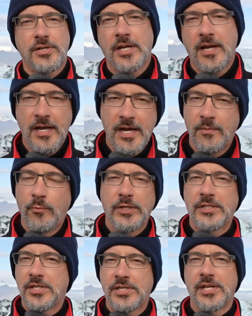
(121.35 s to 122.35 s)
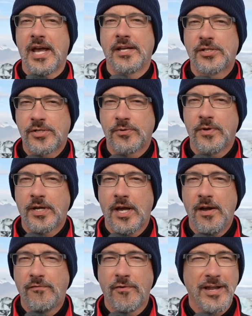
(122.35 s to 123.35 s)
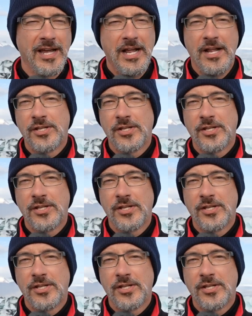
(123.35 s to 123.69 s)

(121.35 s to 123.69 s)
time with disaster recovery.